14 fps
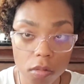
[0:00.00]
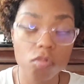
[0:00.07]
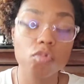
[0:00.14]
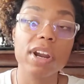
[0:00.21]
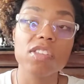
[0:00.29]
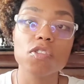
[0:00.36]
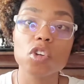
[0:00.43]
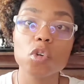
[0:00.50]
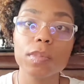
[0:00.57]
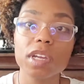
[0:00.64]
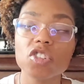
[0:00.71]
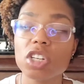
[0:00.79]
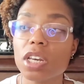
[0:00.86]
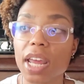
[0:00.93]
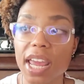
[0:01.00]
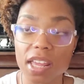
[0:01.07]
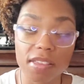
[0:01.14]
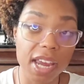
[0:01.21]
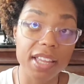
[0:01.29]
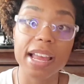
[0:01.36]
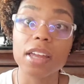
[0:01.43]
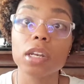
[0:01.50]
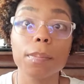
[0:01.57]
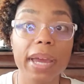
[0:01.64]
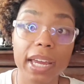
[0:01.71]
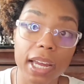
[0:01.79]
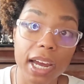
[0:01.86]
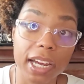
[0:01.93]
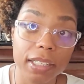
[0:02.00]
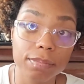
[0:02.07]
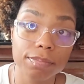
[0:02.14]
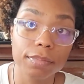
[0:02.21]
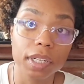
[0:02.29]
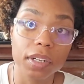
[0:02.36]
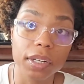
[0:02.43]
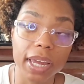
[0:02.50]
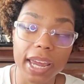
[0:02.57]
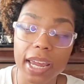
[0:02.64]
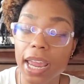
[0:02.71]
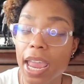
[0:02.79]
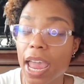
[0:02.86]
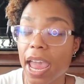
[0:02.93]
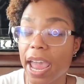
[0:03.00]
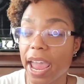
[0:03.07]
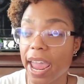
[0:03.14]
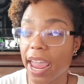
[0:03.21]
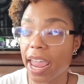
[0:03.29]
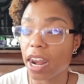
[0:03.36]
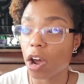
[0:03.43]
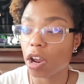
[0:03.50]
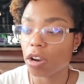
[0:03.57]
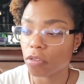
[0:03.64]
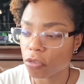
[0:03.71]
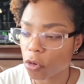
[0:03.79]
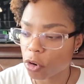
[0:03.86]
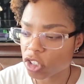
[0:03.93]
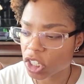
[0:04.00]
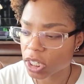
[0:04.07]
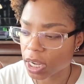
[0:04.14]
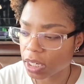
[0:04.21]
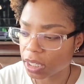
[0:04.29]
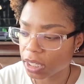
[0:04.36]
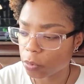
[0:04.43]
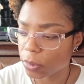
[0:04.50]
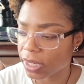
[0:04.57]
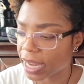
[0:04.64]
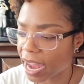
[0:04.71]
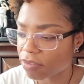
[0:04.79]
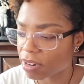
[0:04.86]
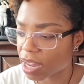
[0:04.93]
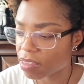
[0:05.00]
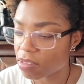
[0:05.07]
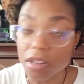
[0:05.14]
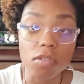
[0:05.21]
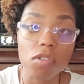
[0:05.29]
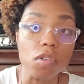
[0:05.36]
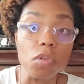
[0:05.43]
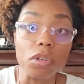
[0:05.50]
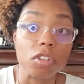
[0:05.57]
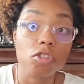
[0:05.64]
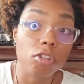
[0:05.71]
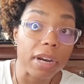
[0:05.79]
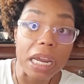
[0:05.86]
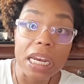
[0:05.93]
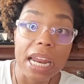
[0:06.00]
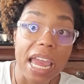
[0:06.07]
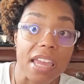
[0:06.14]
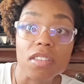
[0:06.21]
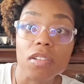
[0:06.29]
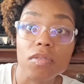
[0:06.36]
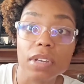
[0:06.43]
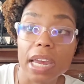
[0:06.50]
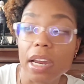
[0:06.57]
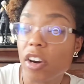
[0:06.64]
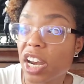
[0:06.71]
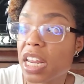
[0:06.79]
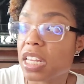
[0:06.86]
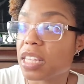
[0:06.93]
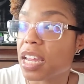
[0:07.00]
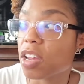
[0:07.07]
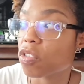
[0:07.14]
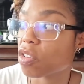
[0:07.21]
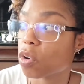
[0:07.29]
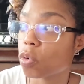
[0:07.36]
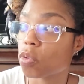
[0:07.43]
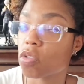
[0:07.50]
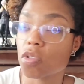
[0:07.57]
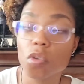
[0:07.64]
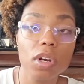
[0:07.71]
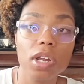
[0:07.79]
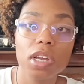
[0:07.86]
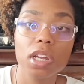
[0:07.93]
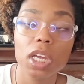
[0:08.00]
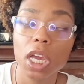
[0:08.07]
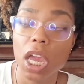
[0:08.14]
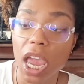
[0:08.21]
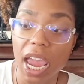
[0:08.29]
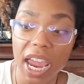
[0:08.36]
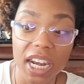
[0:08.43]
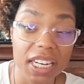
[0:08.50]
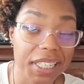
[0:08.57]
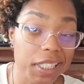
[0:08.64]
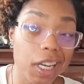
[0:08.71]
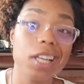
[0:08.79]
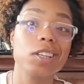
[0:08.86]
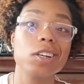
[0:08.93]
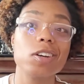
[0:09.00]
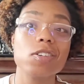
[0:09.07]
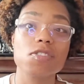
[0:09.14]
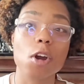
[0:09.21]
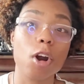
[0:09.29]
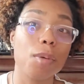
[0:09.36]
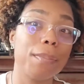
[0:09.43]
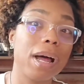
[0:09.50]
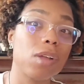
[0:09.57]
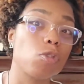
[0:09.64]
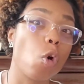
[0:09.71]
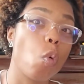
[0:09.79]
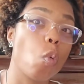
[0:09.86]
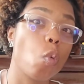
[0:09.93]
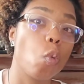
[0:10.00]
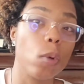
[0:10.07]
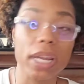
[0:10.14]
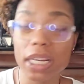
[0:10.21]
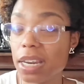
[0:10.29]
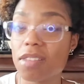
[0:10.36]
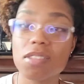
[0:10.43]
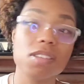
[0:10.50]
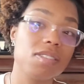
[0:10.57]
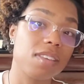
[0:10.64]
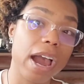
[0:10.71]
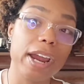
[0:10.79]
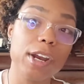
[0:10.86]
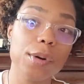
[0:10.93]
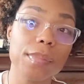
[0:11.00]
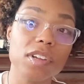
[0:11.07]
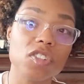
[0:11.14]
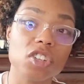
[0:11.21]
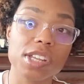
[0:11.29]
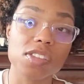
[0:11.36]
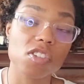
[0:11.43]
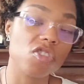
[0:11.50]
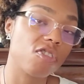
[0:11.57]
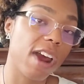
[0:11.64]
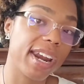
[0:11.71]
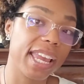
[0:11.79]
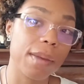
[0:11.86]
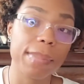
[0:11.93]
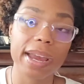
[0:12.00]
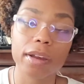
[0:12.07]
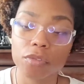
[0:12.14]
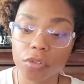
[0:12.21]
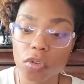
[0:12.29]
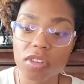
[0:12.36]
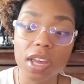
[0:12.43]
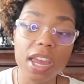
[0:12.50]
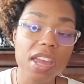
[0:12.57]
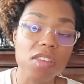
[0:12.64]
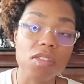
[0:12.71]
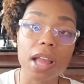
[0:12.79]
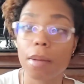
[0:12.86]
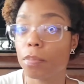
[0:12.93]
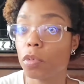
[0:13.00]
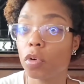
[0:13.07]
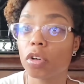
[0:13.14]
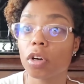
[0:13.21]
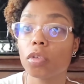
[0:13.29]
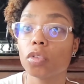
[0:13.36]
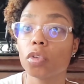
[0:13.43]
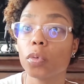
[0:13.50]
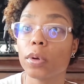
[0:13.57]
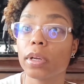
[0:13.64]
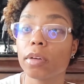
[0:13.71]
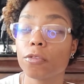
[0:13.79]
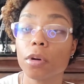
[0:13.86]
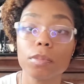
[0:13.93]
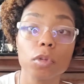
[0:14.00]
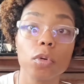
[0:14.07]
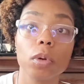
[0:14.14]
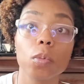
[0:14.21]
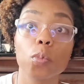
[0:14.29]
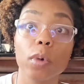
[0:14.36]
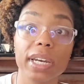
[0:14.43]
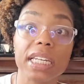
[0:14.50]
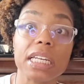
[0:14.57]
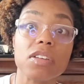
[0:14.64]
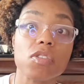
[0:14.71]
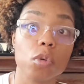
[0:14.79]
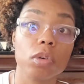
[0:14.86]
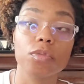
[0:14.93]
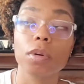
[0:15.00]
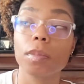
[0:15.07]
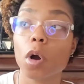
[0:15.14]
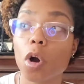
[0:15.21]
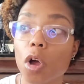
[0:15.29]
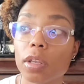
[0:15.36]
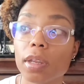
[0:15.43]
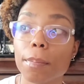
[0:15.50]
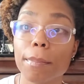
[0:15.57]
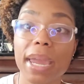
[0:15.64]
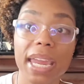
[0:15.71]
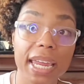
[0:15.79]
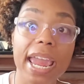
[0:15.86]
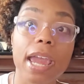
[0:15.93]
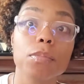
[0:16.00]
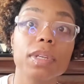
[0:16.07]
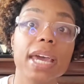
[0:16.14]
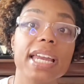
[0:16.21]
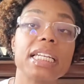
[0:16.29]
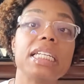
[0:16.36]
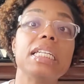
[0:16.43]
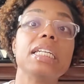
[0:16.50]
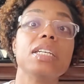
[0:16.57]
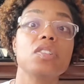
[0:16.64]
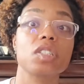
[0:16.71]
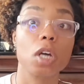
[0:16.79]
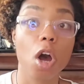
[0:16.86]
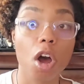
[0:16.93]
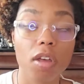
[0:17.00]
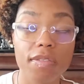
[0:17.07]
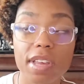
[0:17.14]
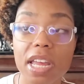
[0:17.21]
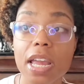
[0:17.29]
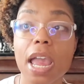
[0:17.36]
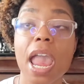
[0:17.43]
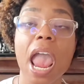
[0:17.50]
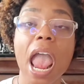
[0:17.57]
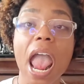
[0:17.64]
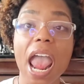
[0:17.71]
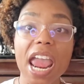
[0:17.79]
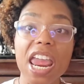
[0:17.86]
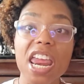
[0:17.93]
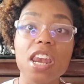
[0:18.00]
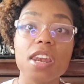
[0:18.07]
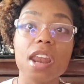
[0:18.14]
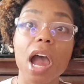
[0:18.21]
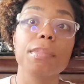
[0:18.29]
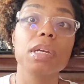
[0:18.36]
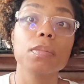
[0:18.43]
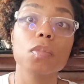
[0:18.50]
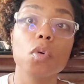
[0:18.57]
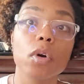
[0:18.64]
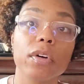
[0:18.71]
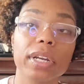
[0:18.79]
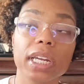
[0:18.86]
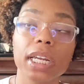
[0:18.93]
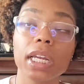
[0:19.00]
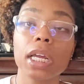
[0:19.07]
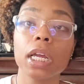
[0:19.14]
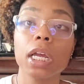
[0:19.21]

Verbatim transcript: rescue mission, and take down the bad guy, okay? And unfortunately, we have not seen Tsuna train as of yet or anything. So Tsuna and the others are about to wing this entire mission to try to get back Futa and stop Mukuro from doing what he's doing, from all the mayhem that he is causing in Namimori